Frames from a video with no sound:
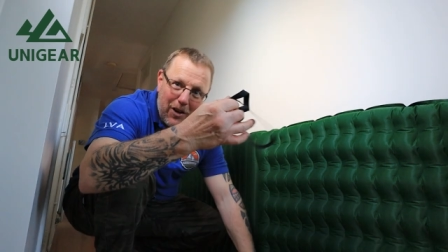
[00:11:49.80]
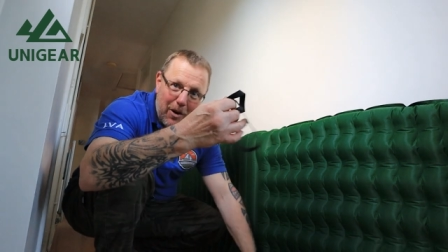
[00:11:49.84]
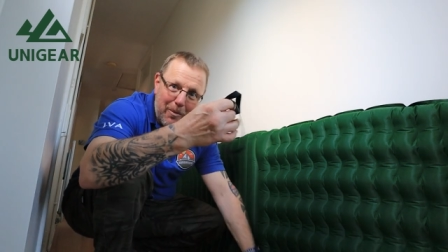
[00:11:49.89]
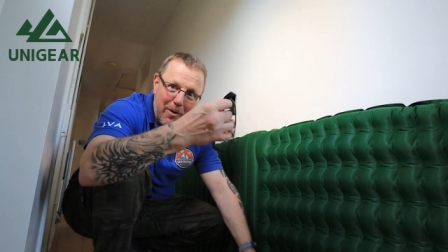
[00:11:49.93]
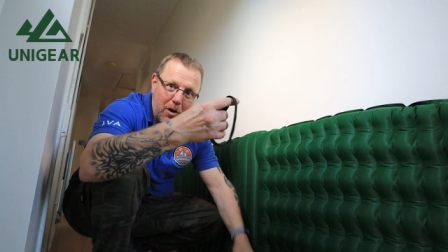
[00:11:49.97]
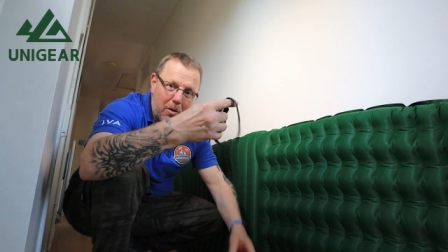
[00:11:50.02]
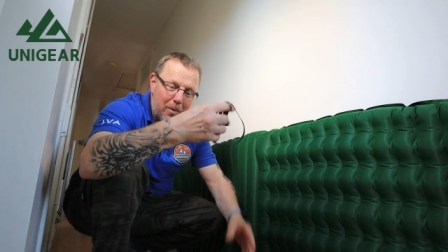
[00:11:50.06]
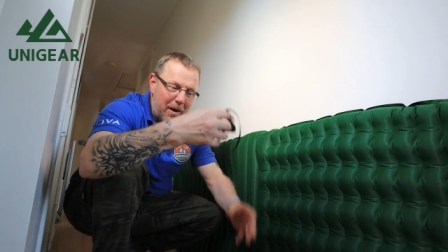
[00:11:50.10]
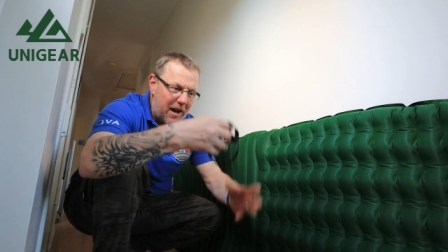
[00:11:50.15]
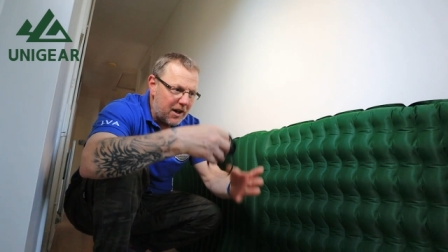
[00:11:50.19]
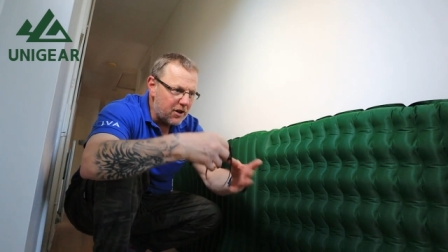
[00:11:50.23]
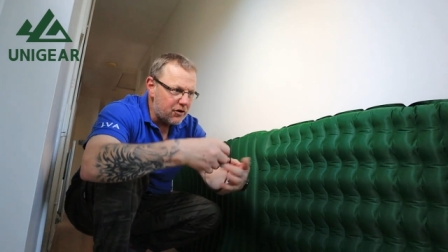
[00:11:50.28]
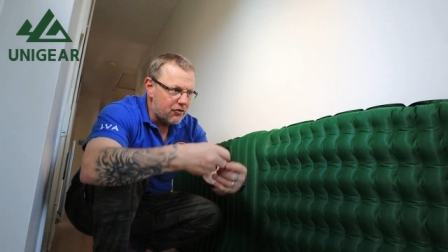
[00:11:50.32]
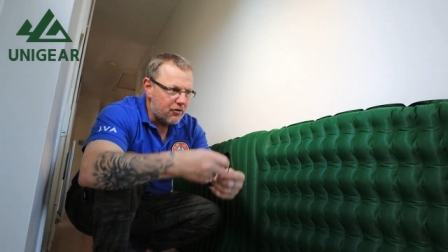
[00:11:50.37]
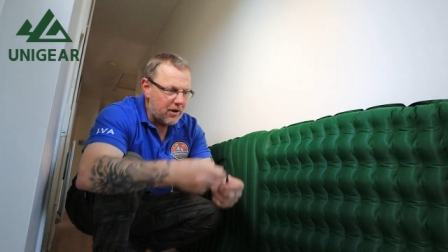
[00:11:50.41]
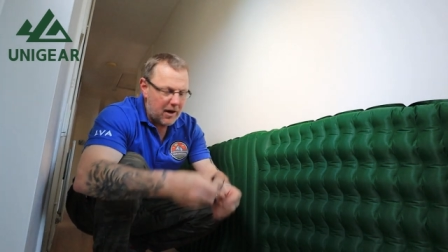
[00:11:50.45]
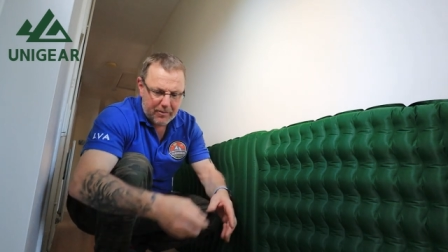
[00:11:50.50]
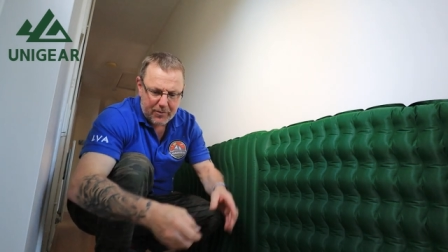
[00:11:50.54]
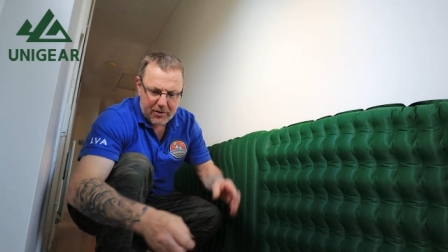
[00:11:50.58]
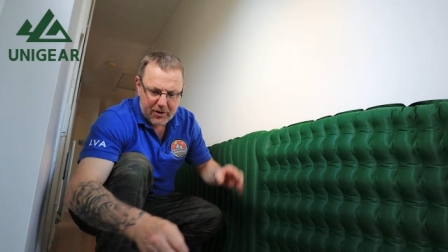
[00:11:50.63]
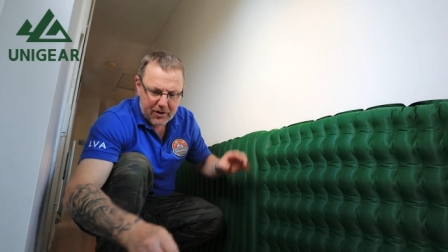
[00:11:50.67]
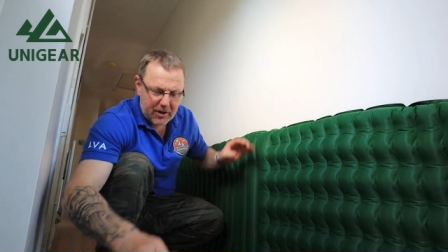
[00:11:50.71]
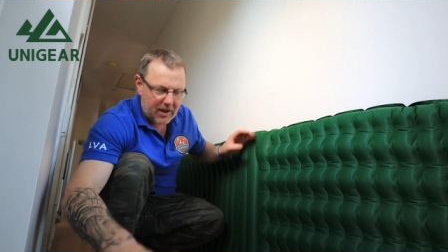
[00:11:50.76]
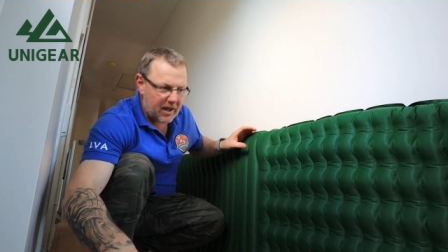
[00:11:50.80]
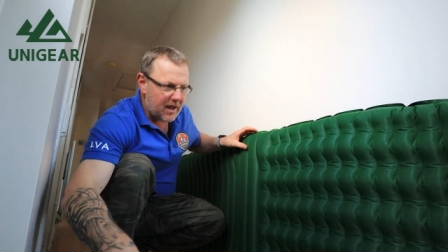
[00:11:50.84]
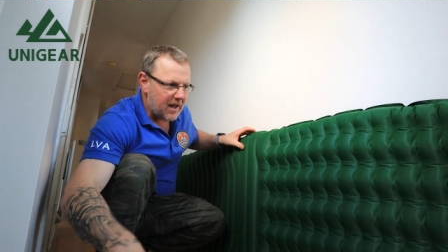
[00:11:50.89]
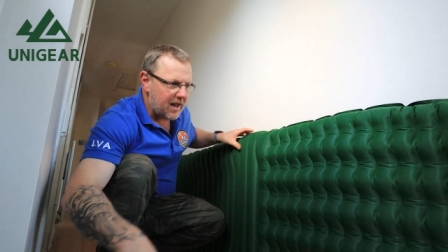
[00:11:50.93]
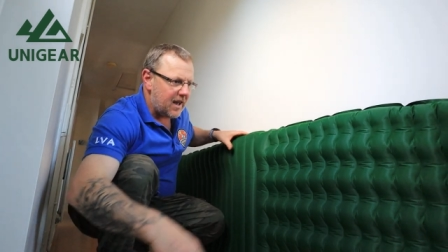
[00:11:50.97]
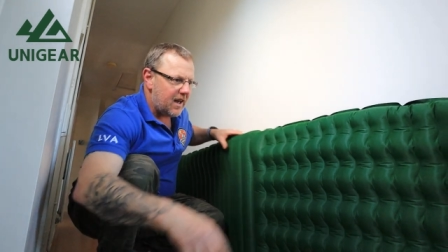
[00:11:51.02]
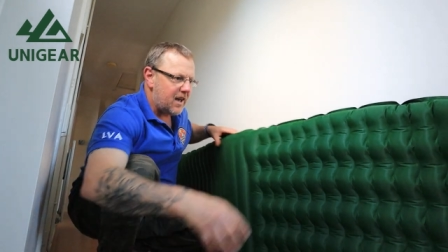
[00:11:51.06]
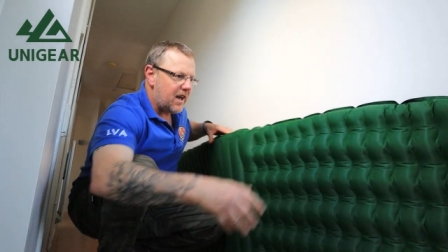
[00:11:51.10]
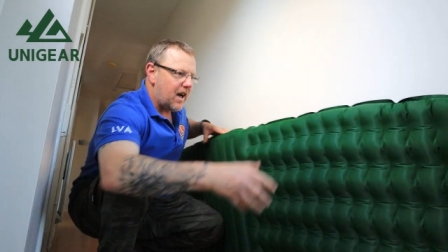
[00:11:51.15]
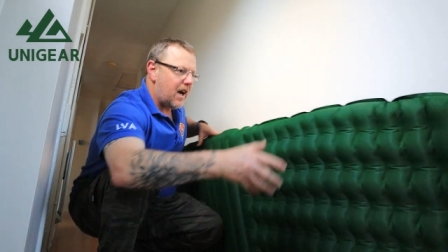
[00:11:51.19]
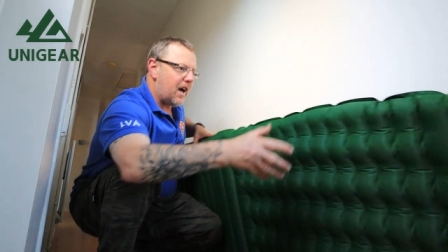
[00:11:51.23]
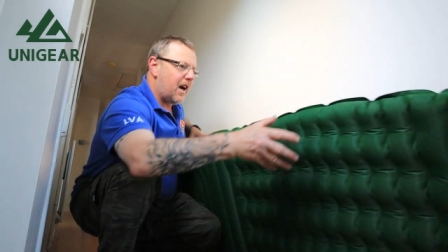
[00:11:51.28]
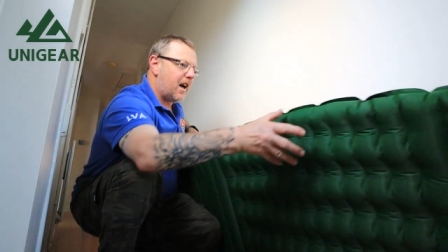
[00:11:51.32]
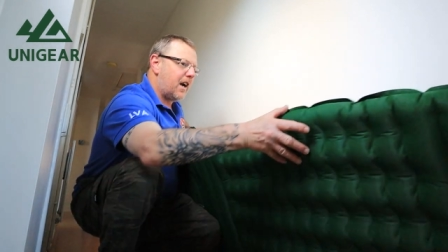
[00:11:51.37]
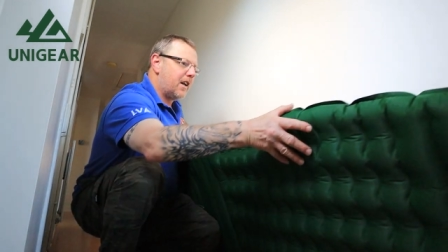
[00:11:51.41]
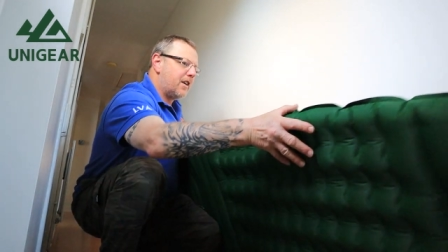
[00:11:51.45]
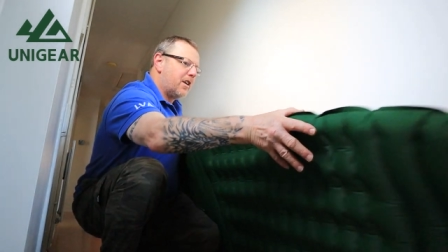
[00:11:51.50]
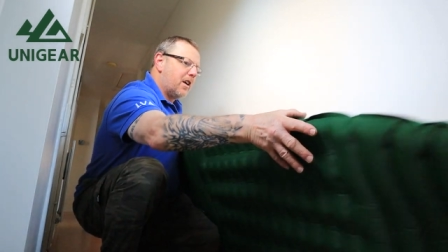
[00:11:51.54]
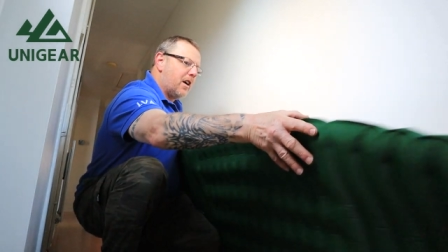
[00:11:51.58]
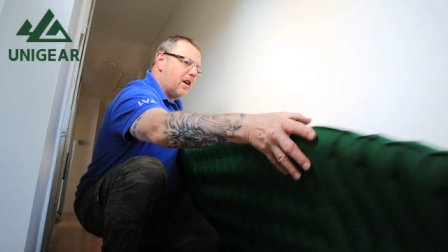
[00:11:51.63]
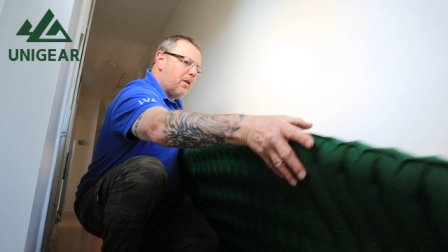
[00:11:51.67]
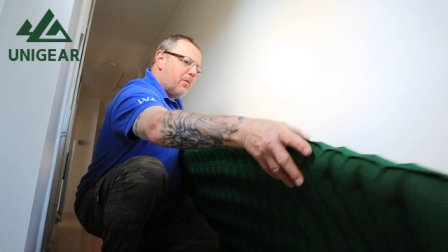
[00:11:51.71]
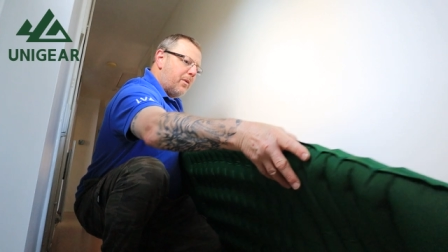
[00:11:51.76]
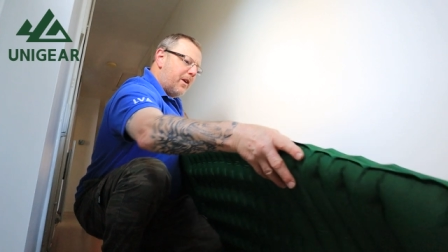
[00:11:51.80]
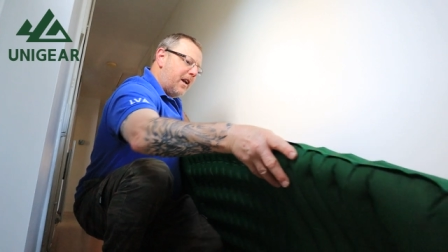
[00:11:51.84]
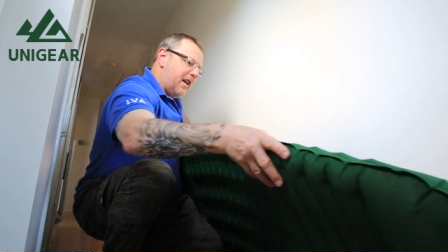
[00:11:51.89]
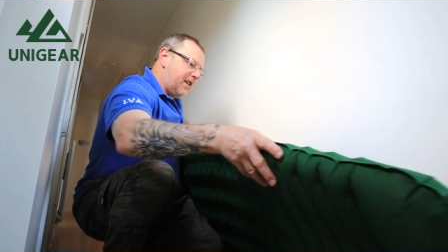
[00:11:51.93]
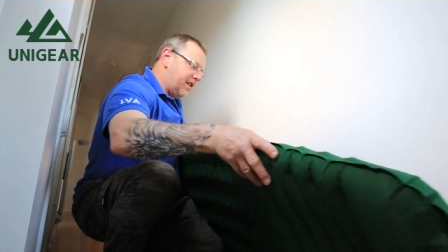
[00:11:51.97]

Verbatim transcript: Got my little black straps, and uh, we